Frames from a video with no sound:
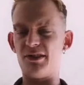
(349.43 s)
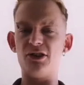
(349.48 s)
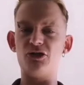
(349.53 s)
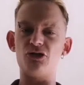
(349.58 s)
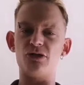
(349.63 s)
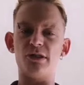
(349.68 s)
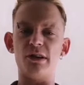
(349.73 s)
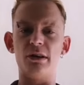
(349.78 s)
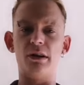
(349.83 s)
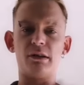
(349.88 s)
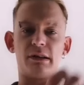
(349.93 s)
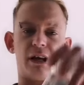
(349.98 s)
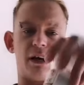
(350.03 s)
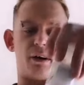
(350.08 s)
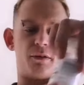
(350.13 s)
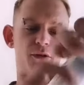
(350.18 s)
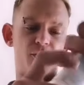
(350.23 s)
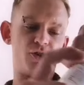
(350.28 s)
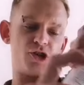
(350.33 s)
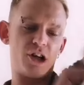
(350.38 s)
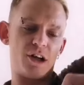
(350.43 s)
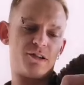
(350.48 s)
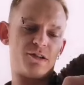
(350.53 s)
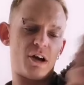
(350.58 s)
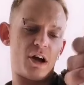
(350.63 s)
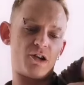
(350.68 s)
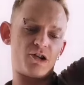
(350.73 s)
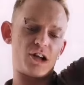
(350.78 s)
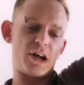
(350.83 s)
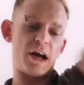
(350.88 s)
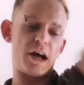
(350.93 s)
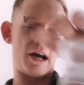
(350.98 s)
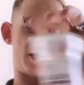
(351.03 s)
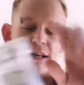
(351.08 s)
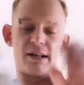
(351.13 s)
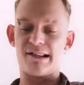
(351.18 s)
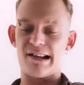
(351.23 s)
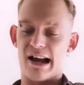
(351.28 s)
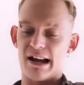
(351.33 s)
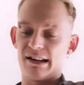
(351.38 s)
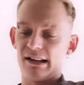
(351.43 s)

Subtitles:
but it gives it just a little kick of the cheese sauce, yeah?